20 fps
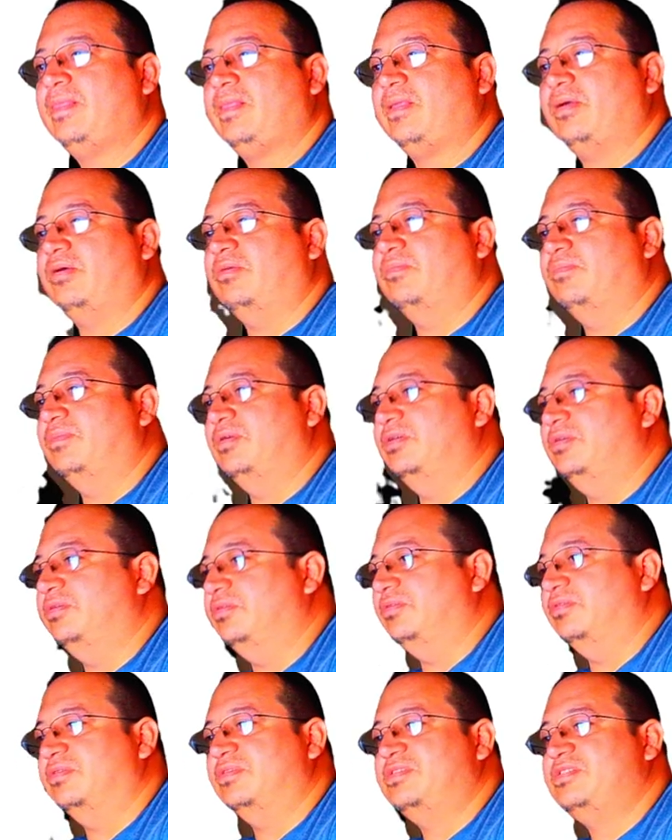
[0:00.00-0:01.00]
Our
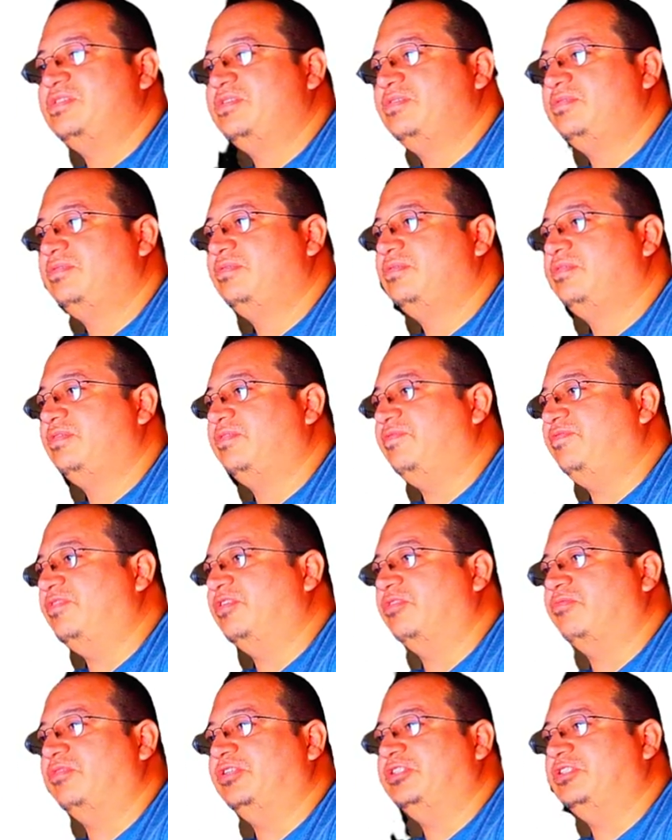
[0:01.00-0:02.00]
buttons
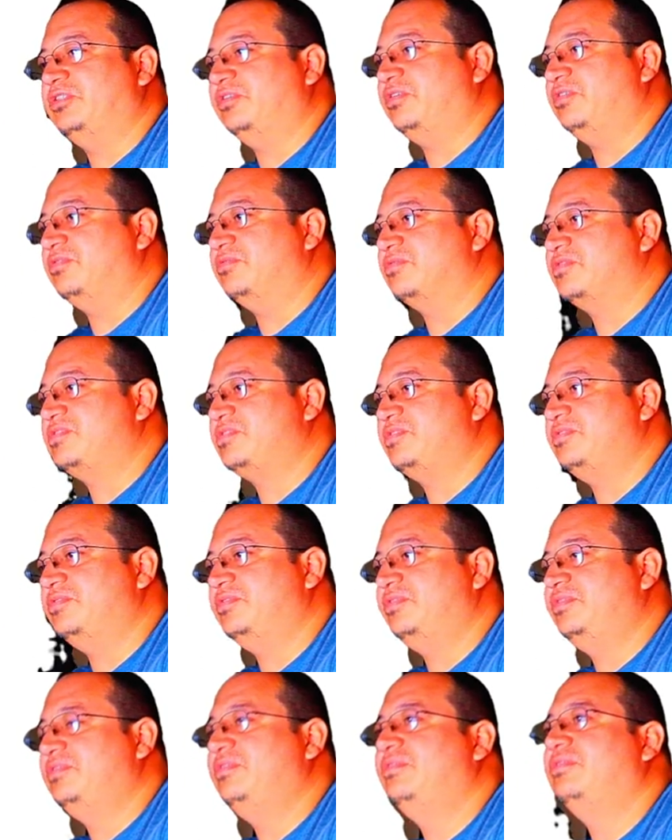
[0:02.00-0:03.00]
configuration all looks
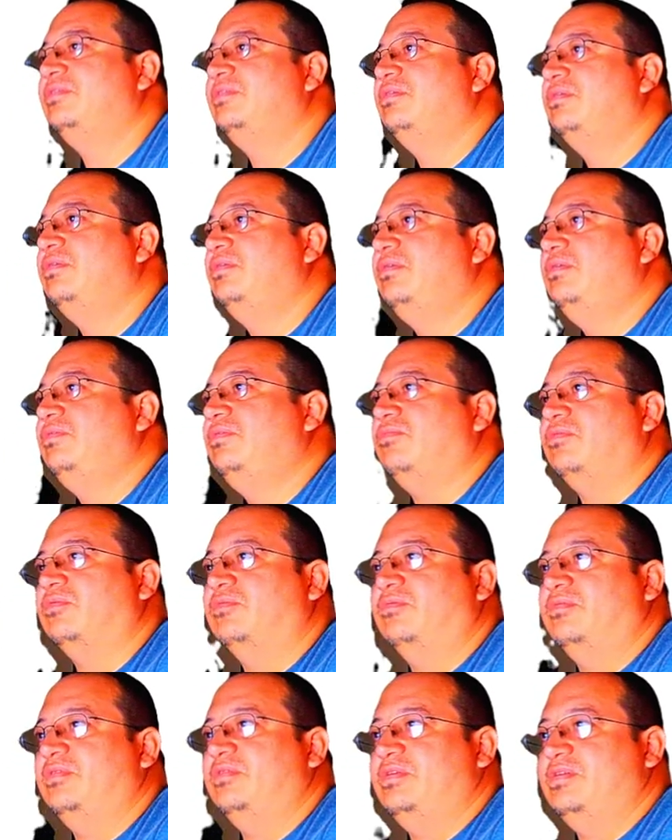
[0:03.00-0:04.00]
good. We're
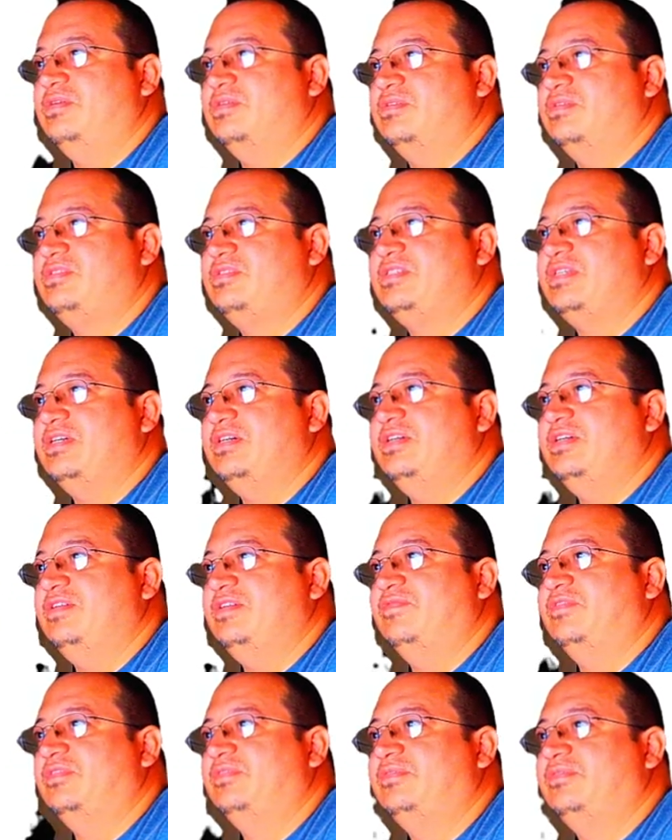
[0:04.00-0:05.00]
going to hit save.